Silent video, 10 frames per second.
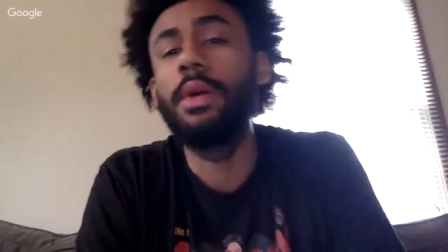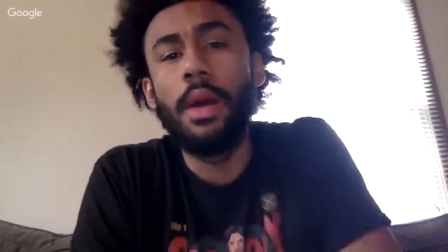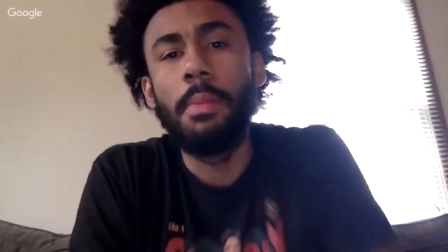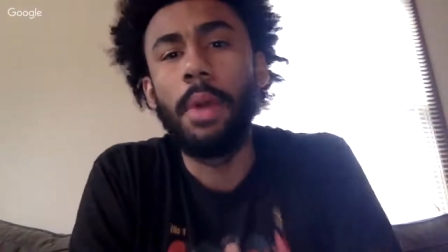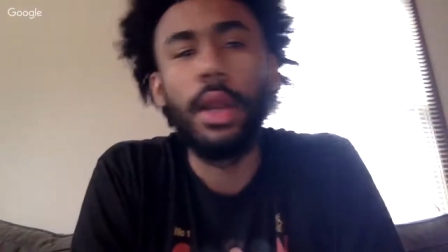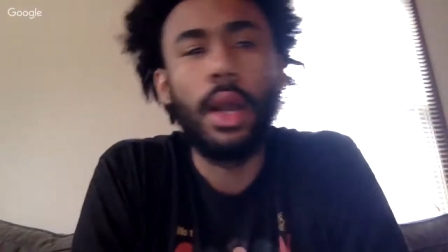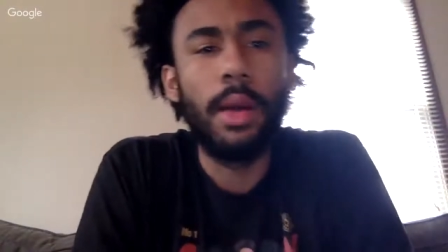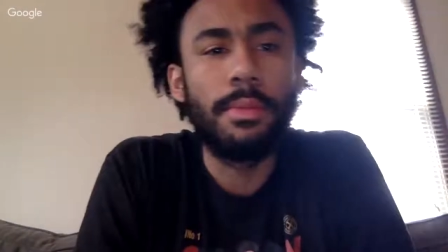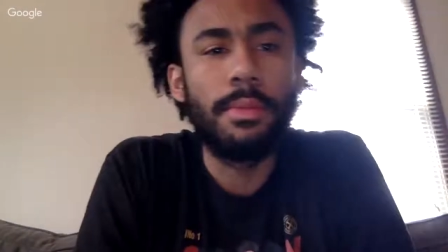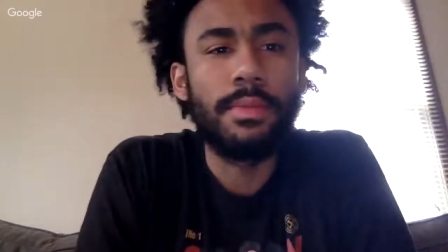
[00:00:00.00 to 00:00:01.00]
But
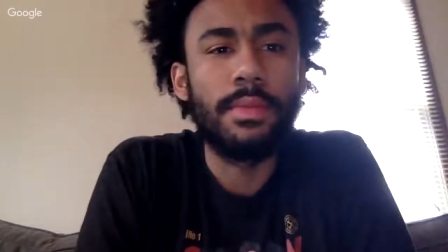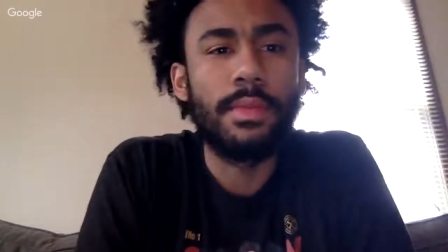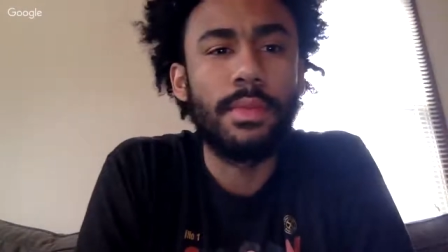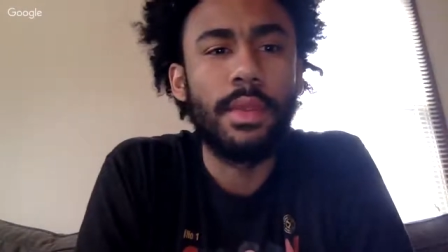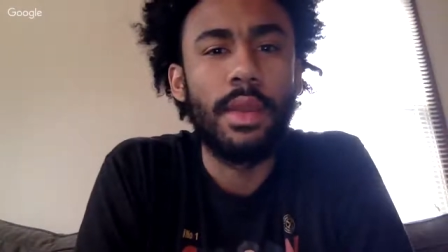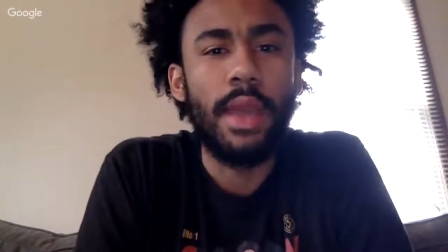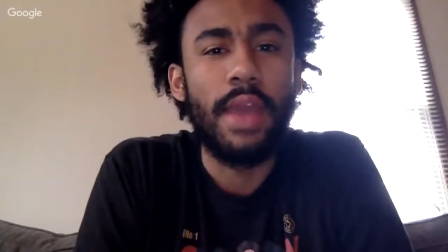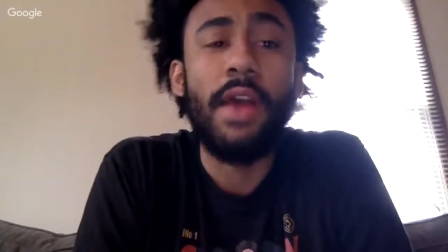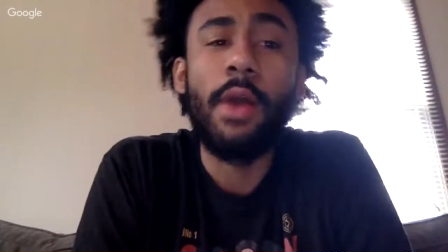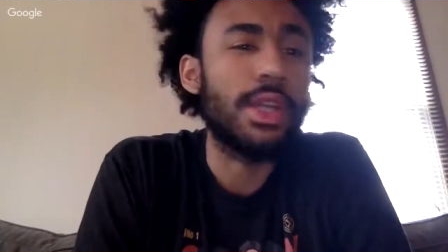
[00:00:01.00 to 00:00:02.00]
if I
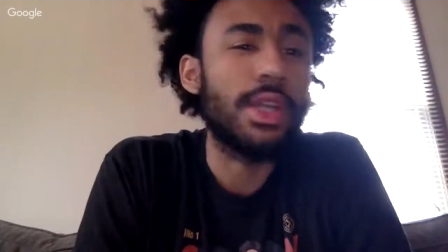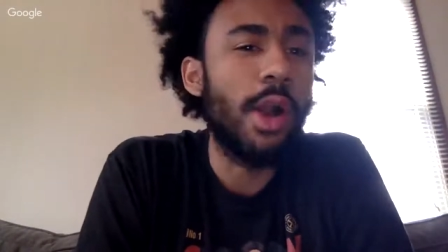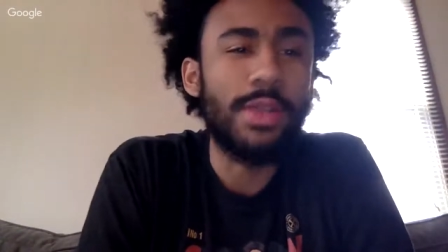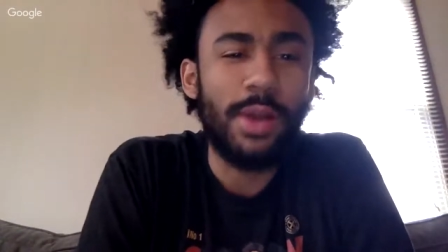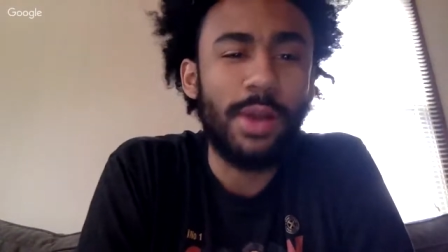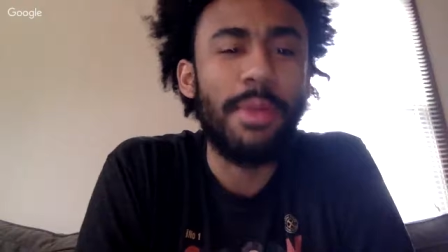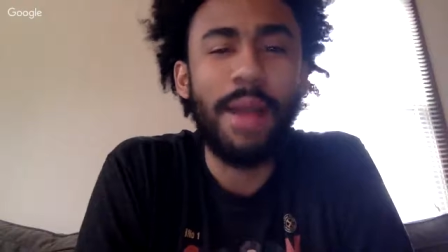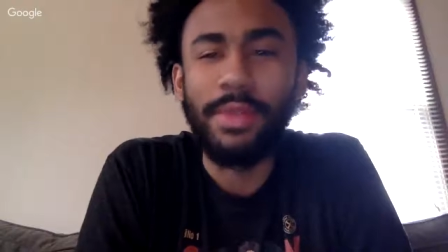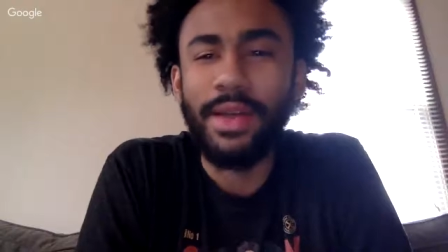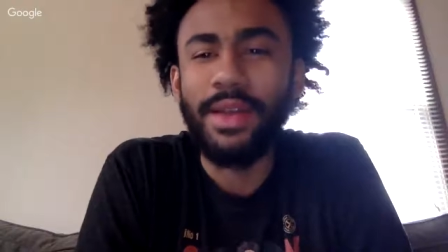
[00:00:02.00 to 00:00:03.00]
was a coach, I would
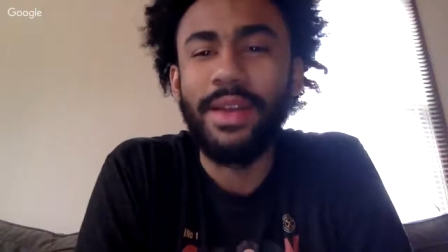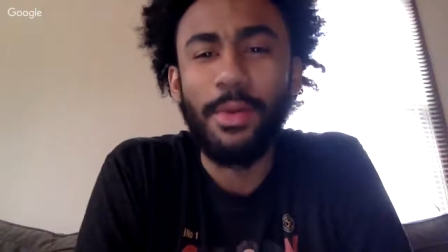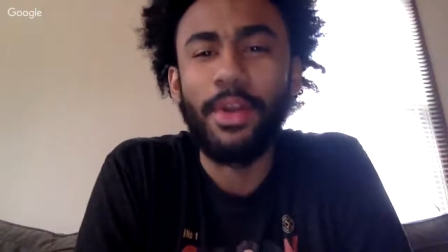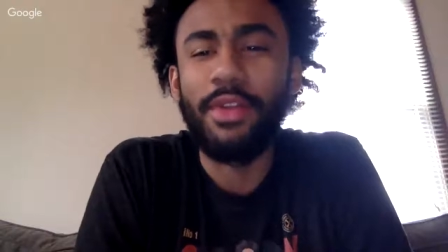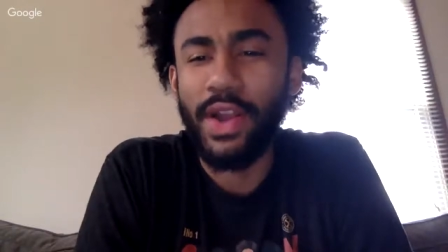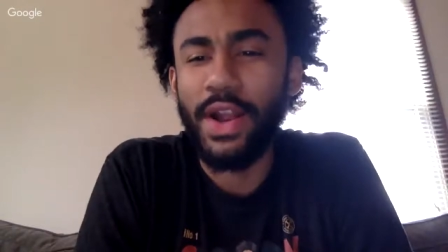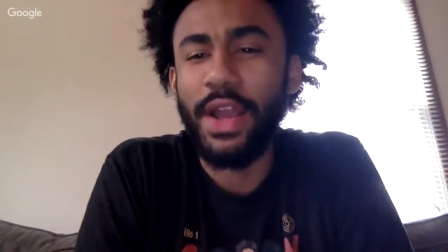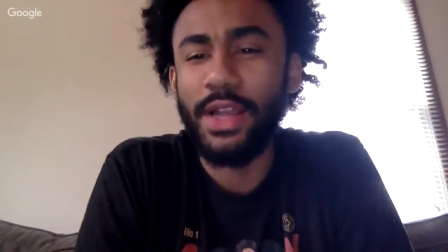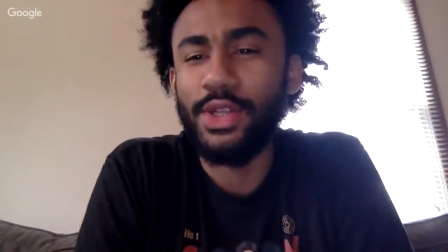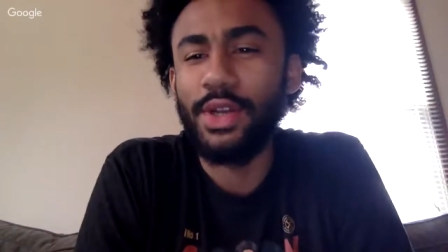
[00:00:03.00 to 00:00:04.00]
probably run a
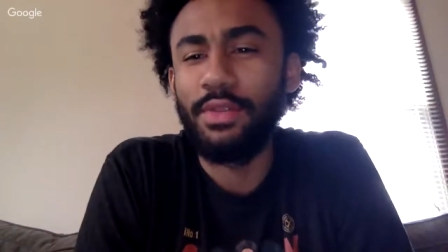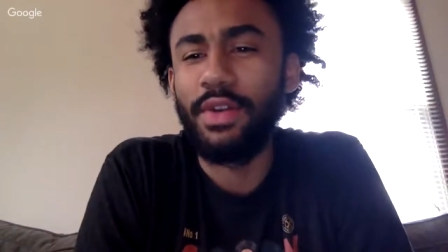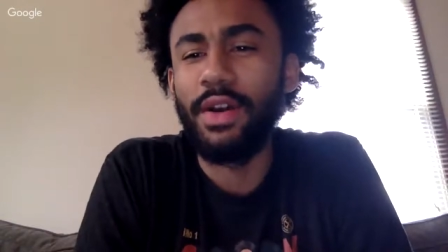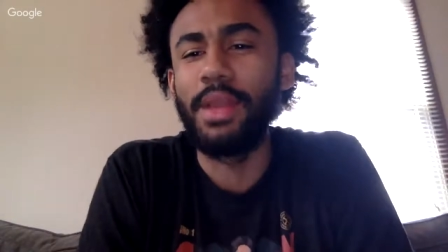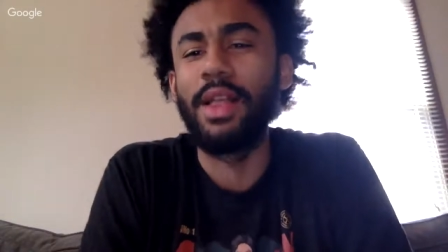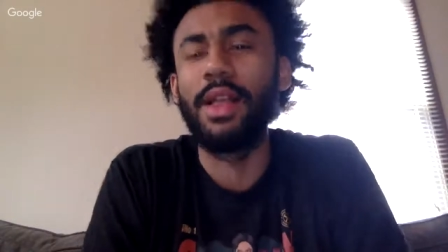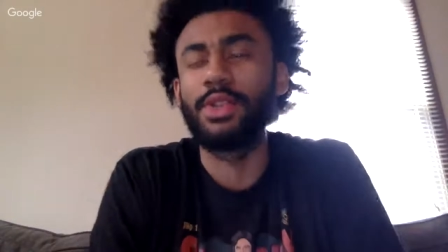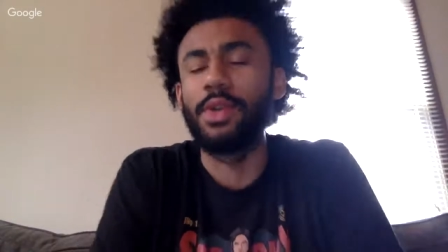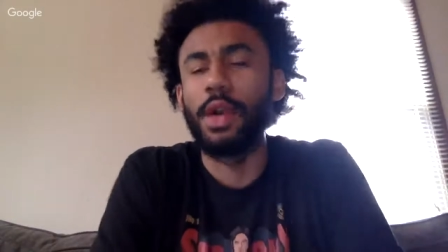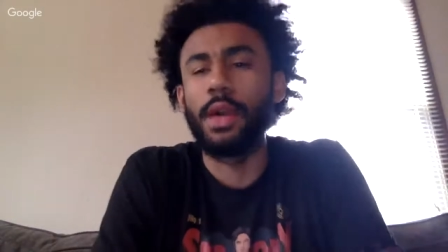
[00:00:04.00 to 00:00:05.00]
variation of Beilein's two guard.